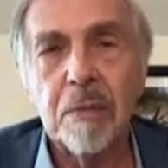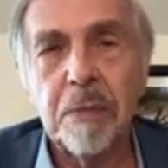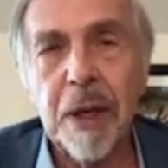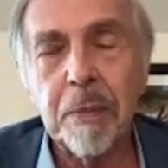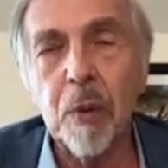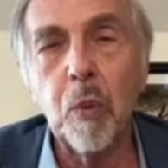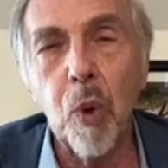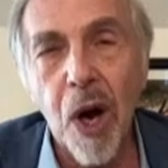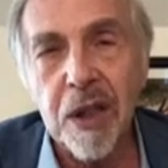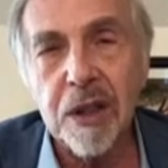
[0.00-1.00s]
People
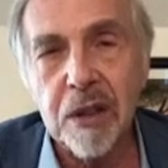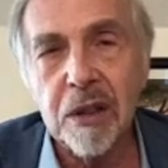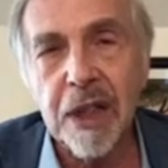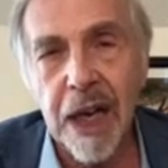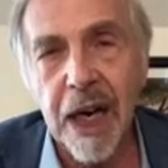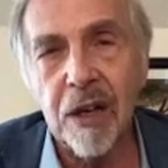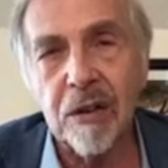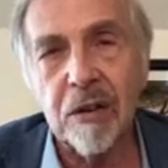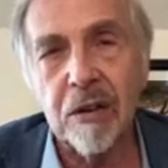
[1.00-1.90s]
want care.